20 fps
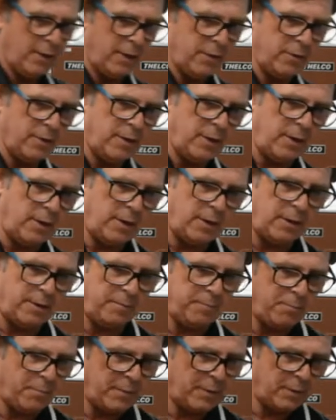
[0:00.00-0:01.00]
in
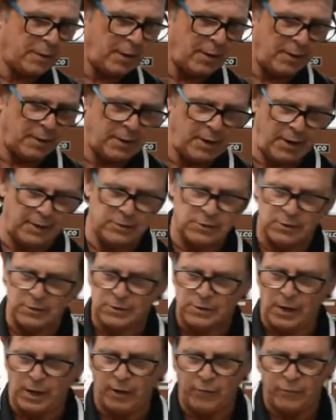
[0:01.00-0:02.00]
the case
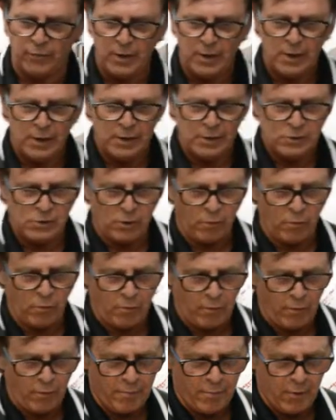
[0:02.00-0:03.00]
itself. So
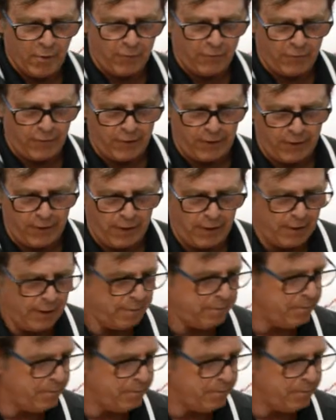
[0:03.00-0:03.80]
we'll remove the